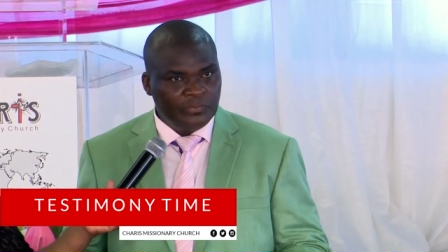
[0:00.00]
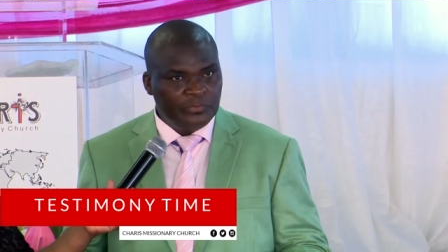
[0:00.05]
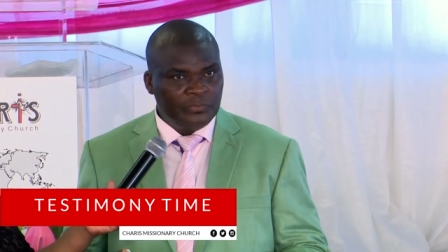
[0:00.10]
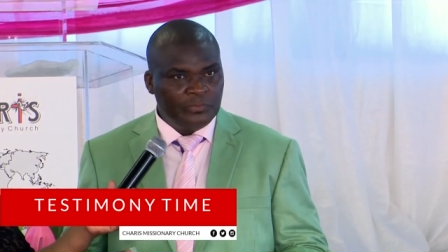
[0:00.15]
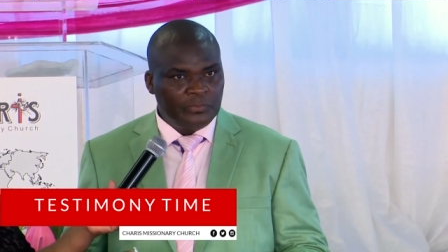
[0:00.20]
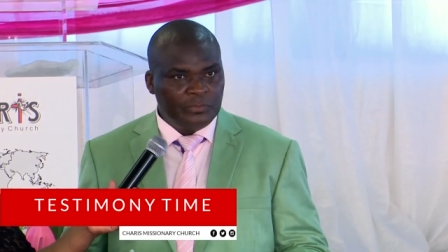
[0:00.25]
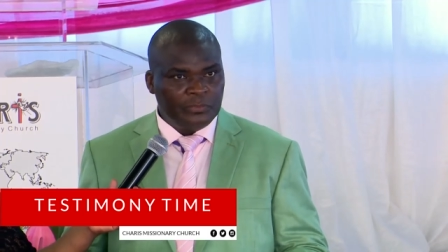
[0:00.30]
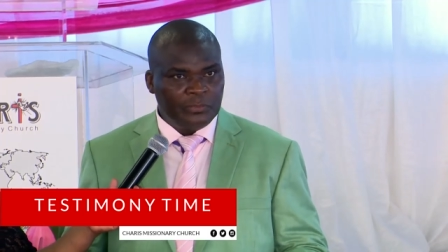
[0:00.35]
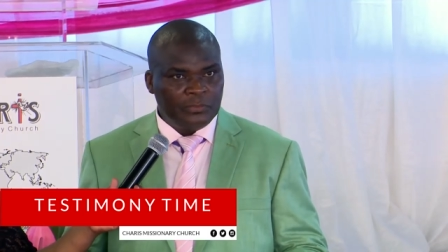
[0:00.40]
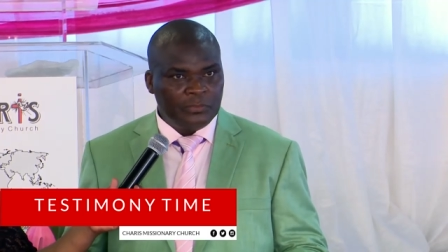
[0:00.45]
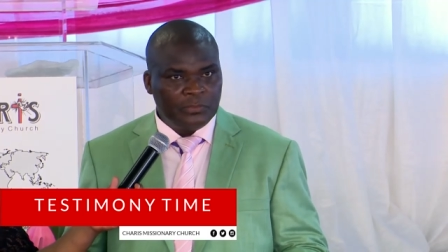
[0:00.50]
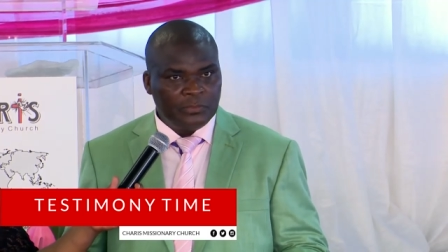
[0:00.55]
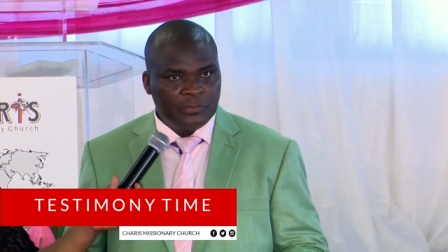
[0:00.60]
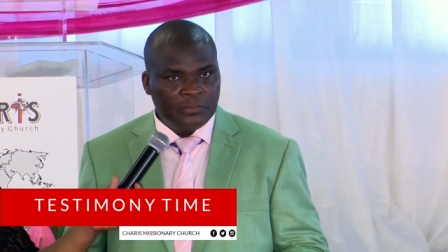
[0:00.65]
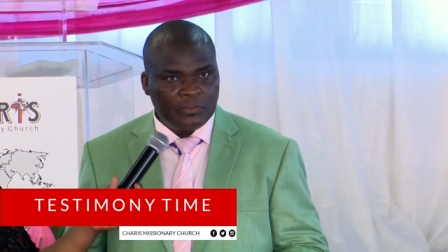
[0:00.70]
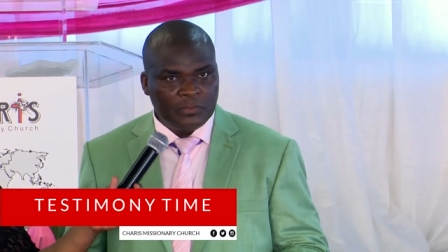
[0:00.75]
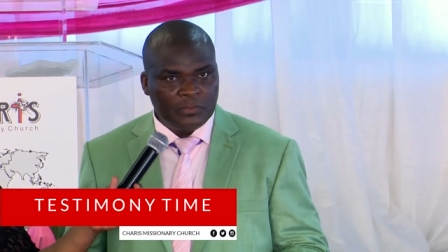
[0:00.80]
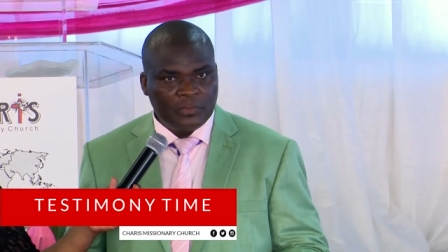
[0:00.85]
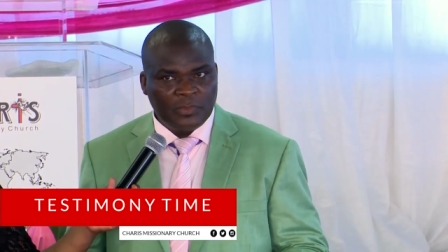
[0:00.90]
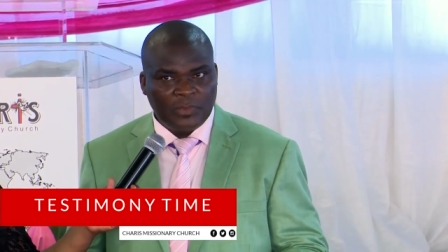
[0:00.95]
apostle
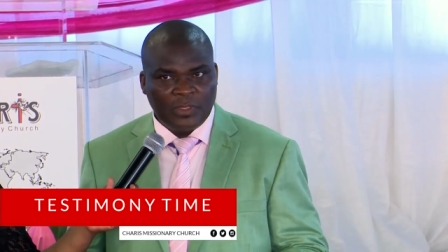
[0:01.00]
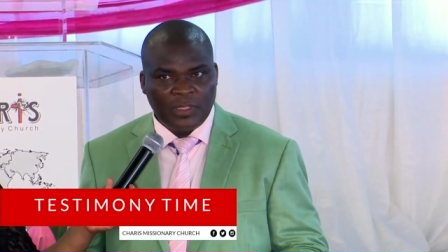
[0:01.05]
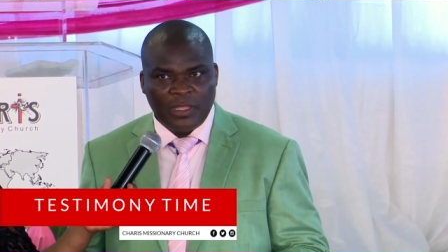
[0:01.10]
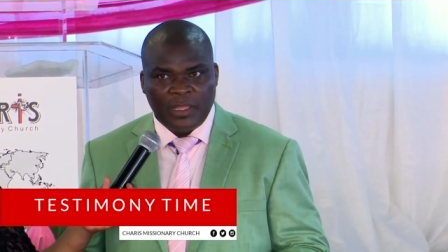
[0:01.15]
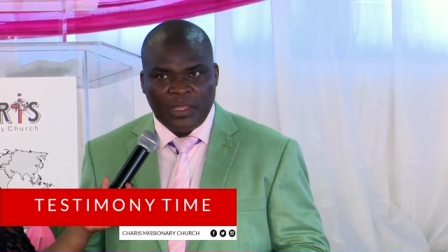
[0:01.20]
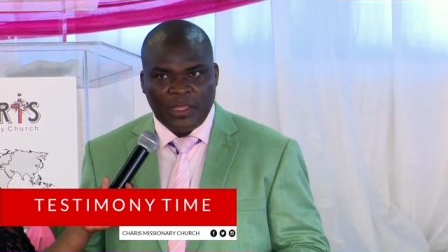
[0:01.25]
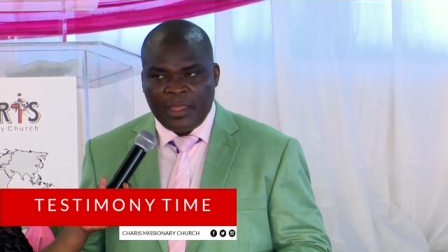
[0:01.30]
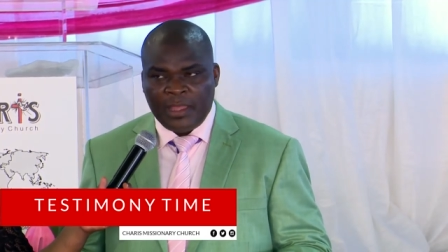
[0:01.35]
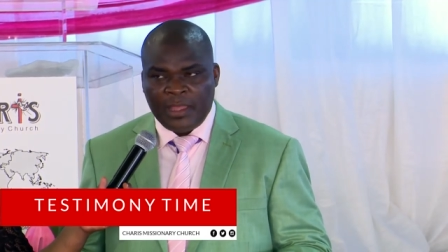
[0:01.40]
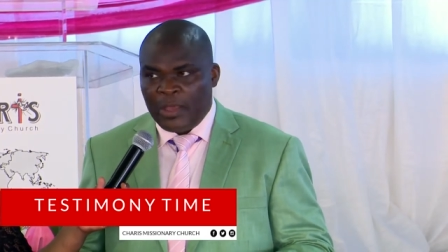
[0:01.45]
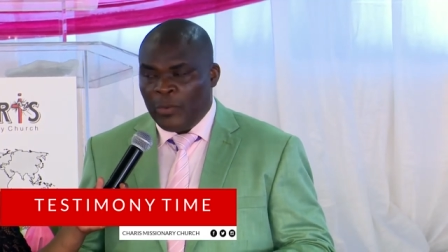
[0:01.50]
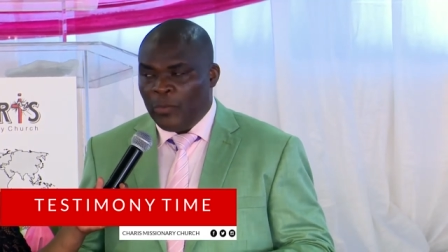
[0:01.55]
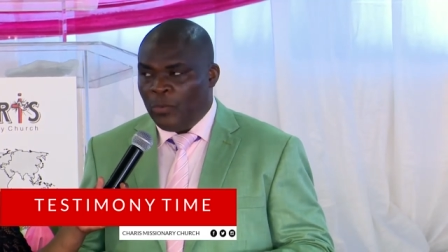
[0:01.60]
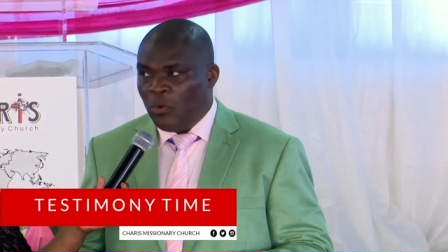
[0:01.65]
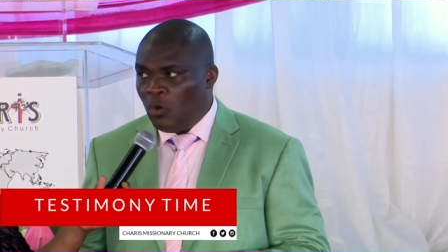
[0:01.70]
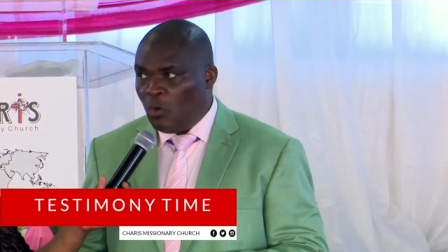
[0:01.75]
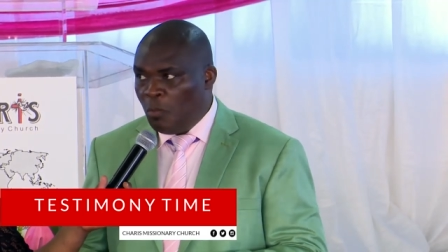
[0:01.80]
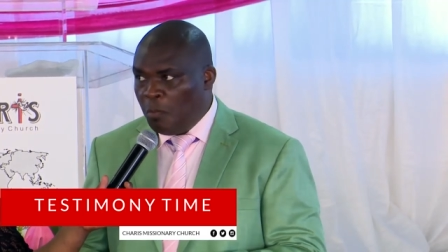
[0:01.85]
mabila vho